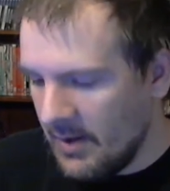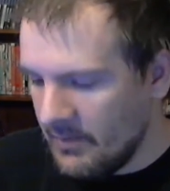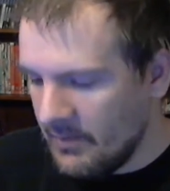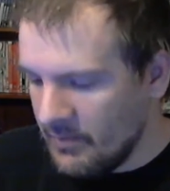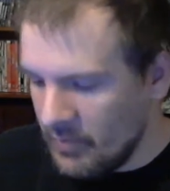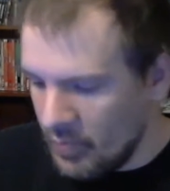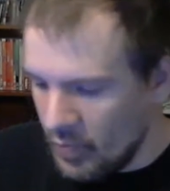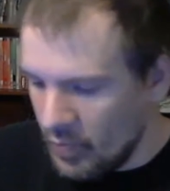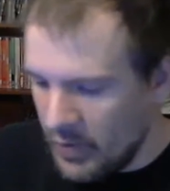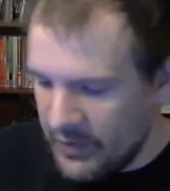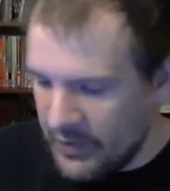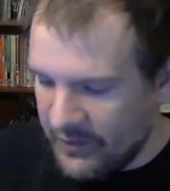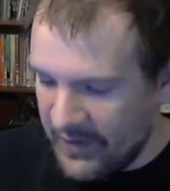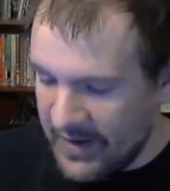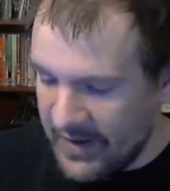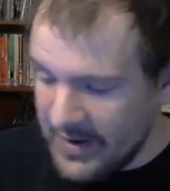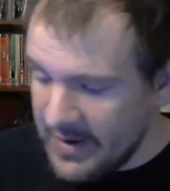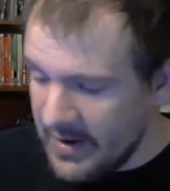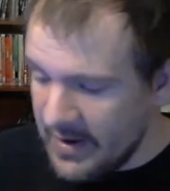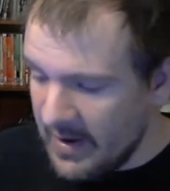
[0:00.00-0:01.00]
Which
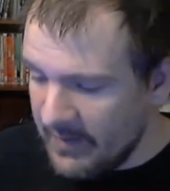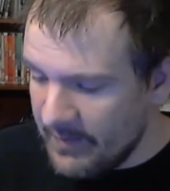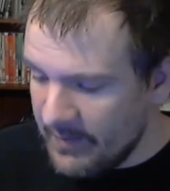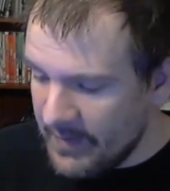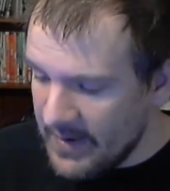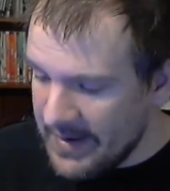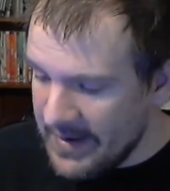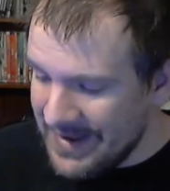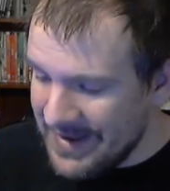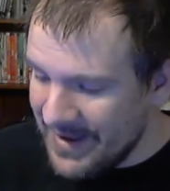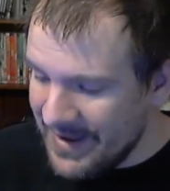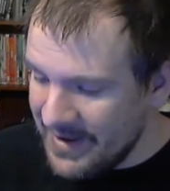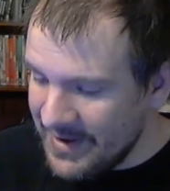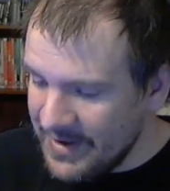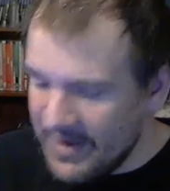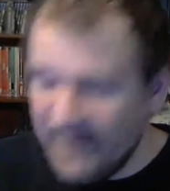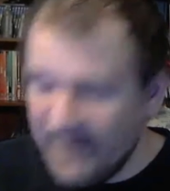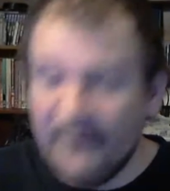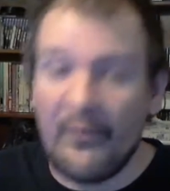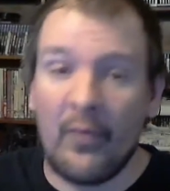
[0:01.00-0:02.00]
ended up getting
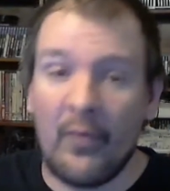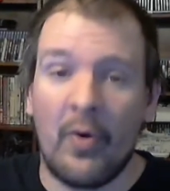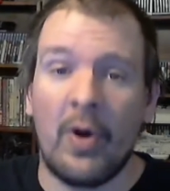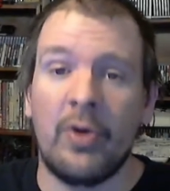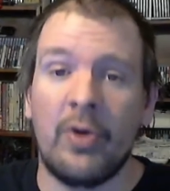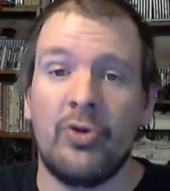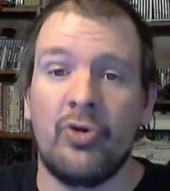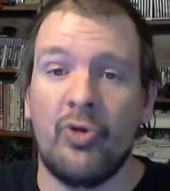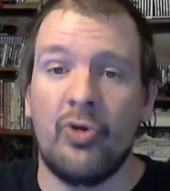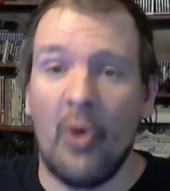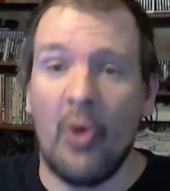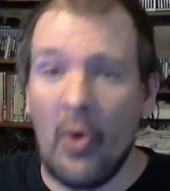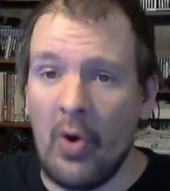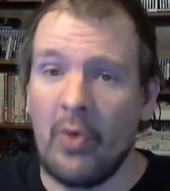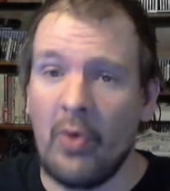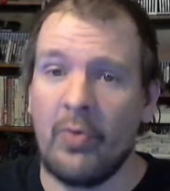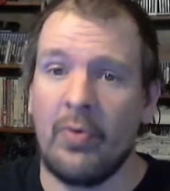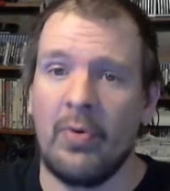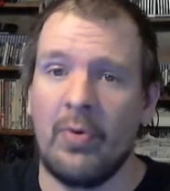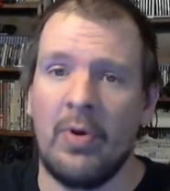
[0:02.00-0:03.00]
it for
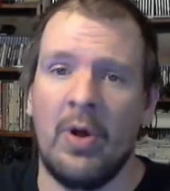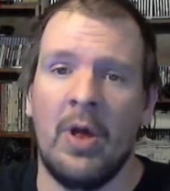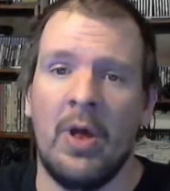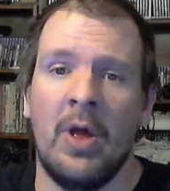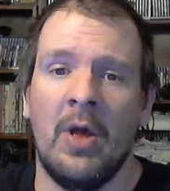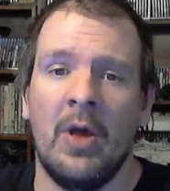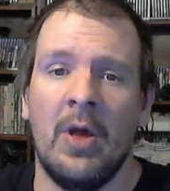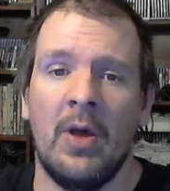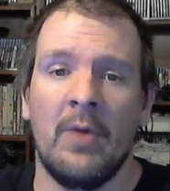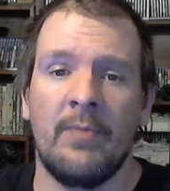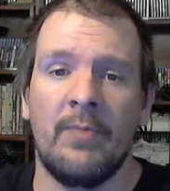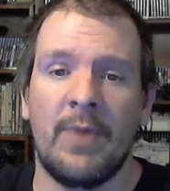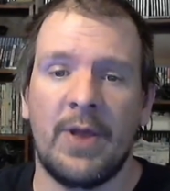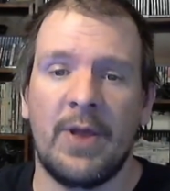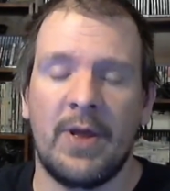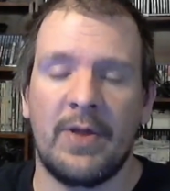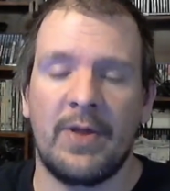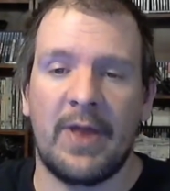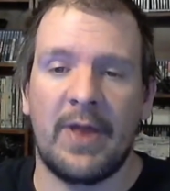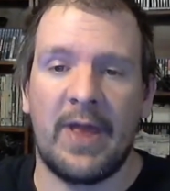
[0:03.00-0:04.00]
$1,
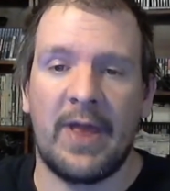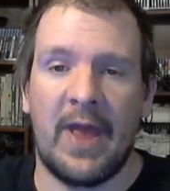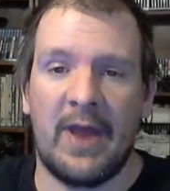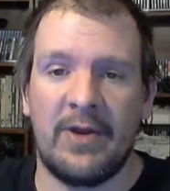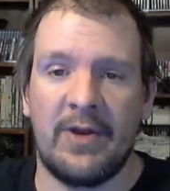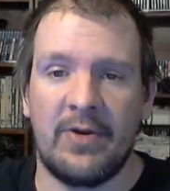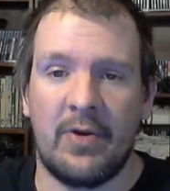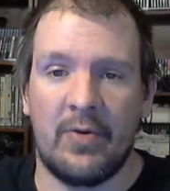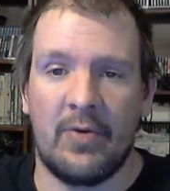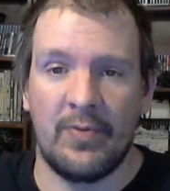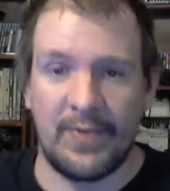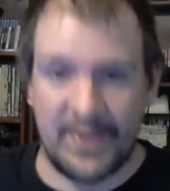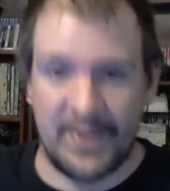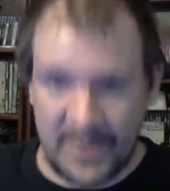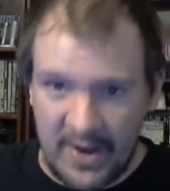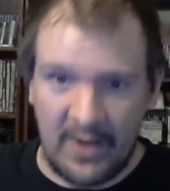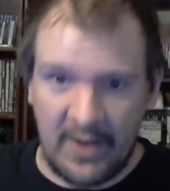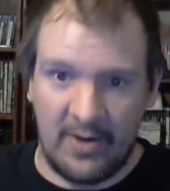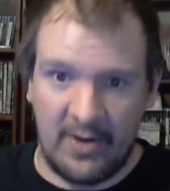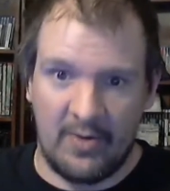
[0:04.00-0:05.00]
because they had it on
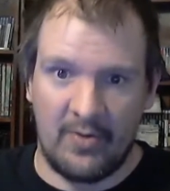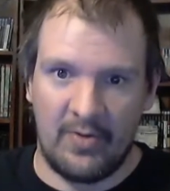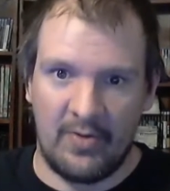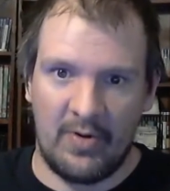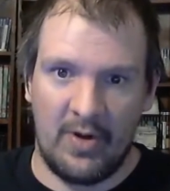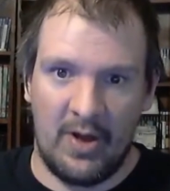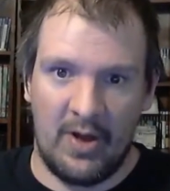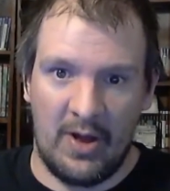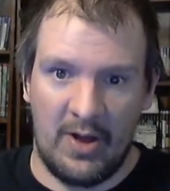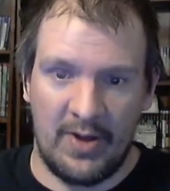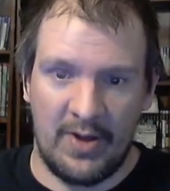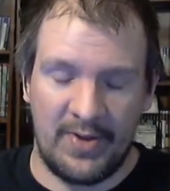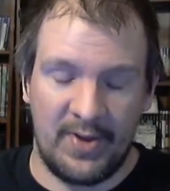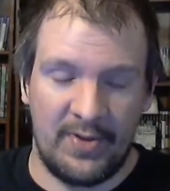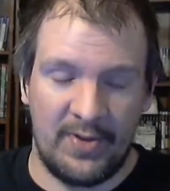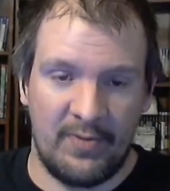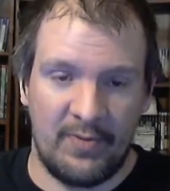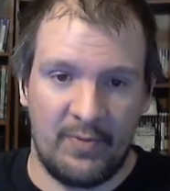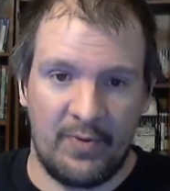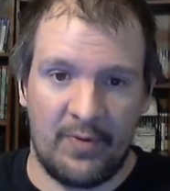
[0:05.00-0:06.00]
sale, since
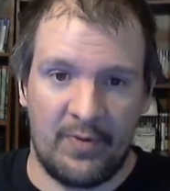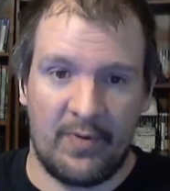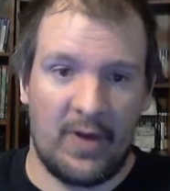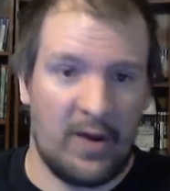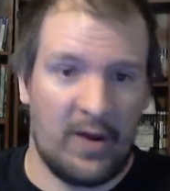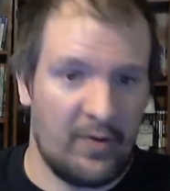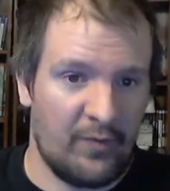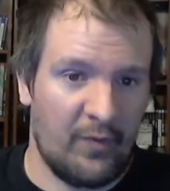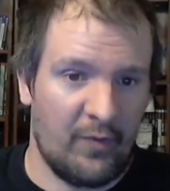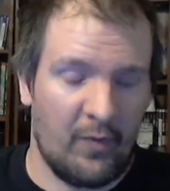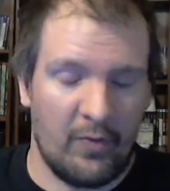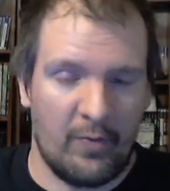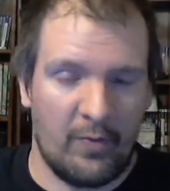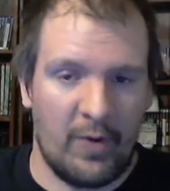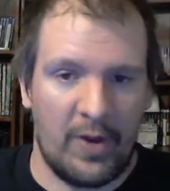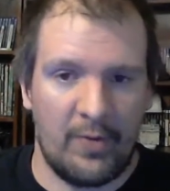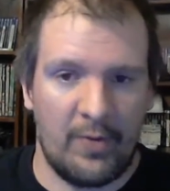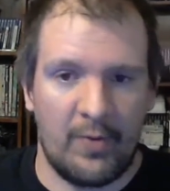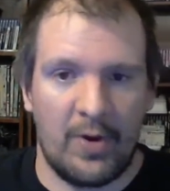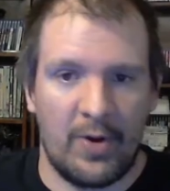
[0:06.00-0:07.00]
it was just kind of thrown
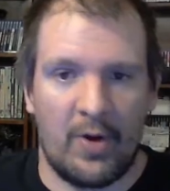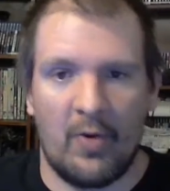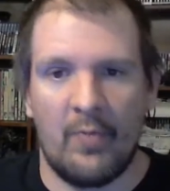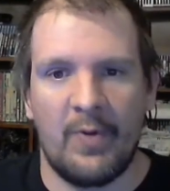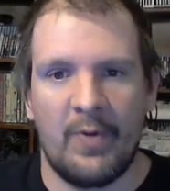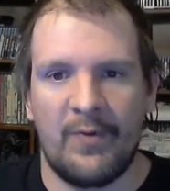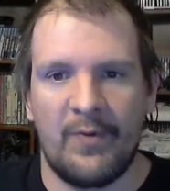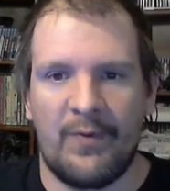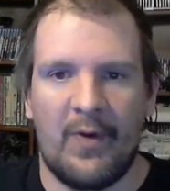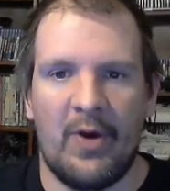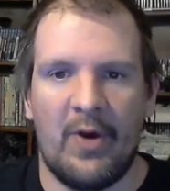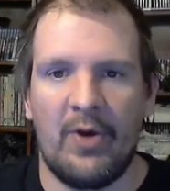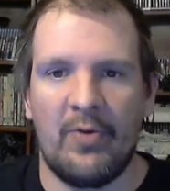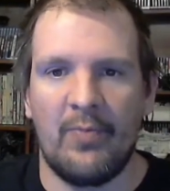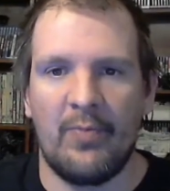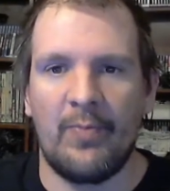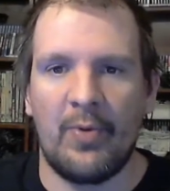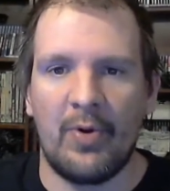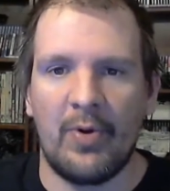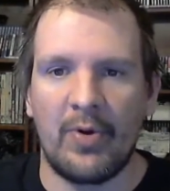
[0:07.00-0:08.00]
away with a whole bunch of other
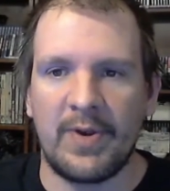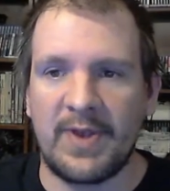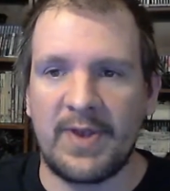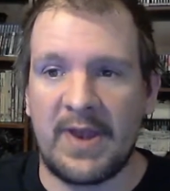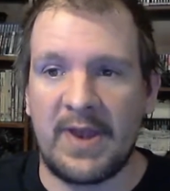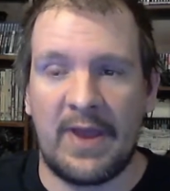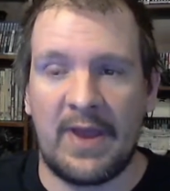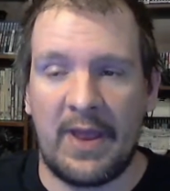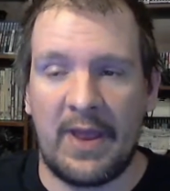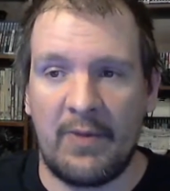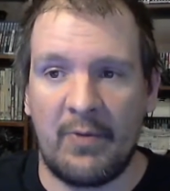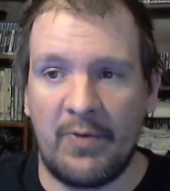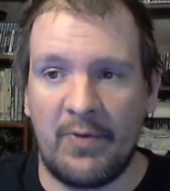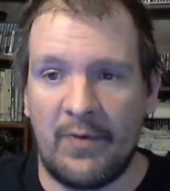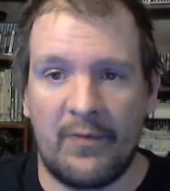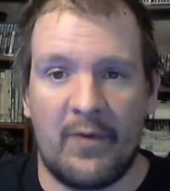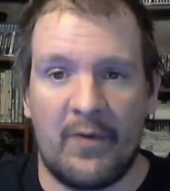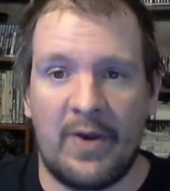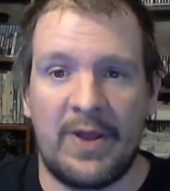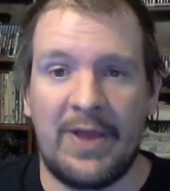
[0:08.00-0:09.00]
books, and they were just
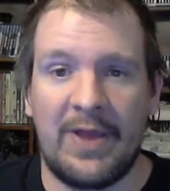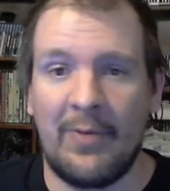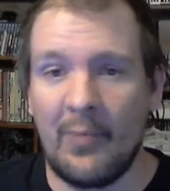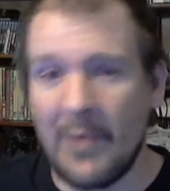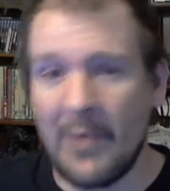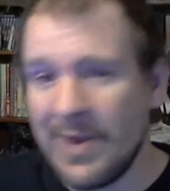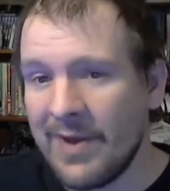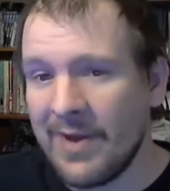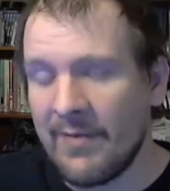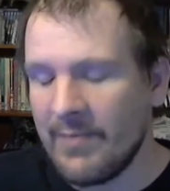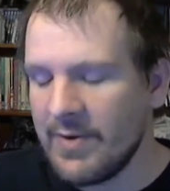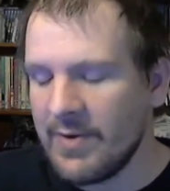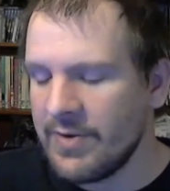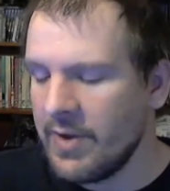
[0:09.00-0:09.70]
trying to get rid of it.